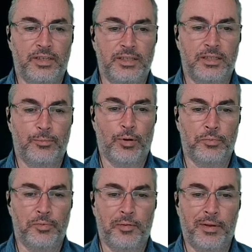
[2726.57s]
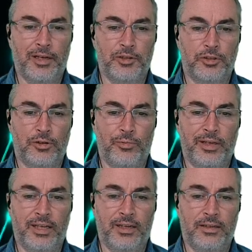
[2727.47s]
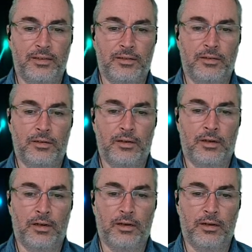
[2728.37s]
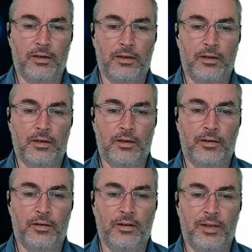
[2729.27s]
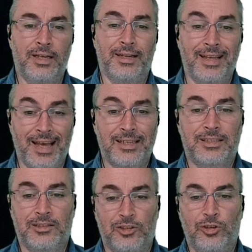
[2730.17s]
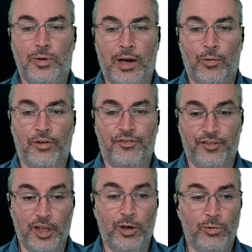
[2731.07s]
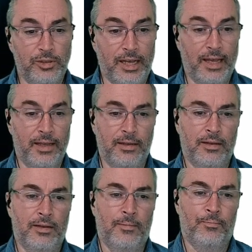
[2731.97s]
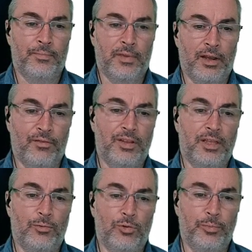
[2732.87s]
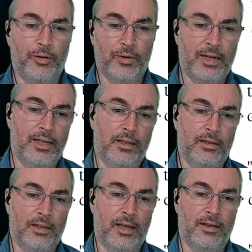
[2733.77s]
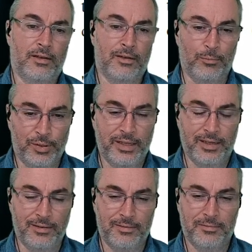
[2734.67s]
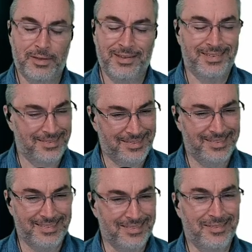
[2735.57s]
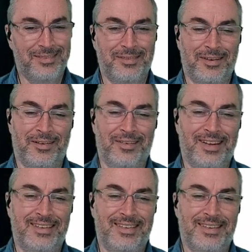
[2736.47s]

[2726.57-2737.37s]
He said probably making sure we get it, it gets to our flow day. Everything will be ready, like complete. All right.